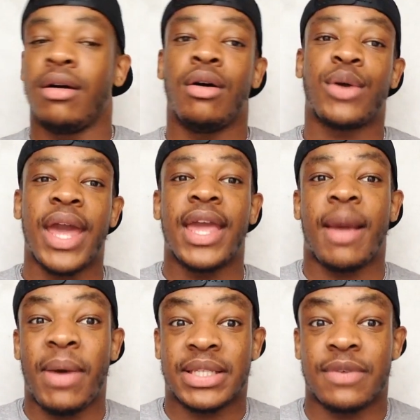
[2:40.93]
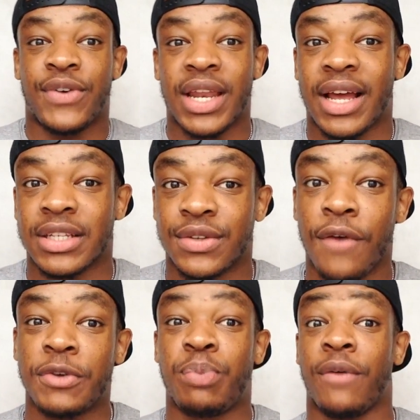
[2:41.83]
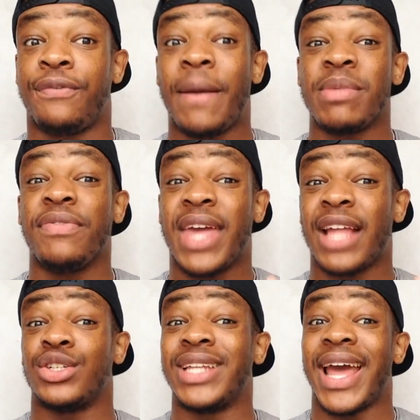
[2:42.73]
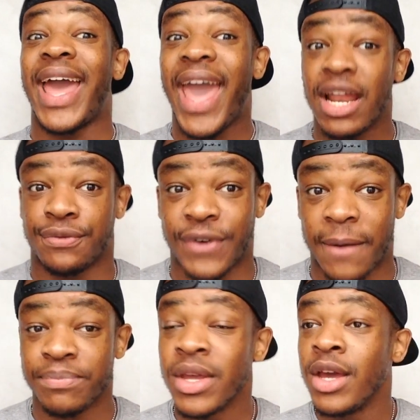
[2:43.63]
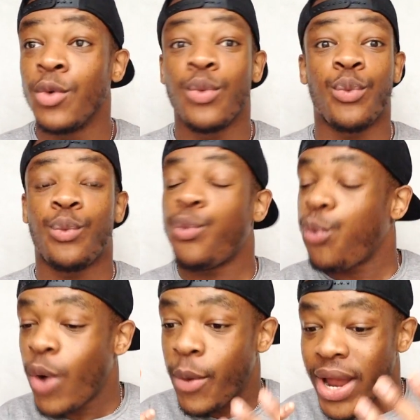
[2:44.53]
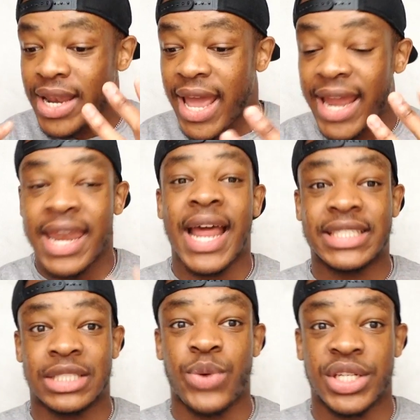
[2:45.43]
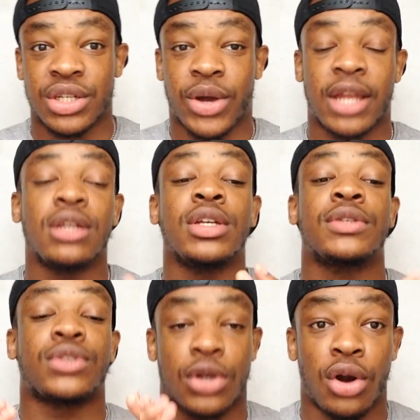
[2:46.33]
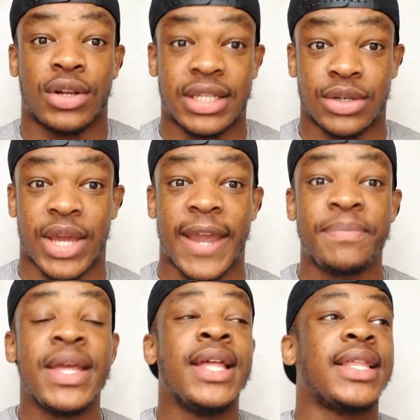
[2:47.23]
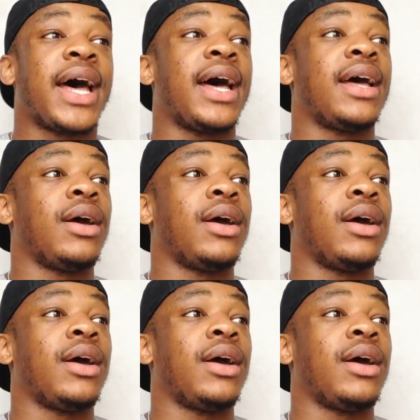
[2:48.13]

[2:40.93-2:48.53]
Okay, you can see thinking that selfish, but fam, you have to get into their head, fam. When they're in that situation, okay, just clock this, okay, that